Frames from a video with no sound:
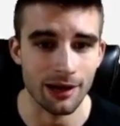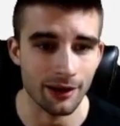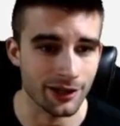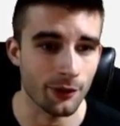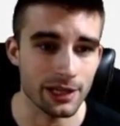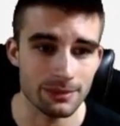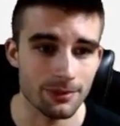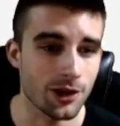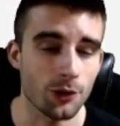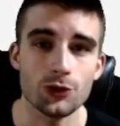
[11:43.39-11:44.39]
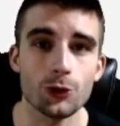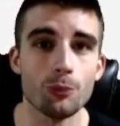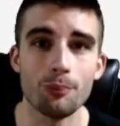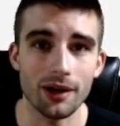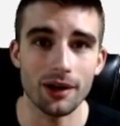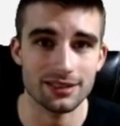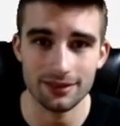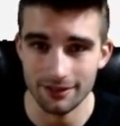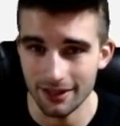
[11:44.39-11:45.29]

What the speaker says: Now, I know he's been known to bust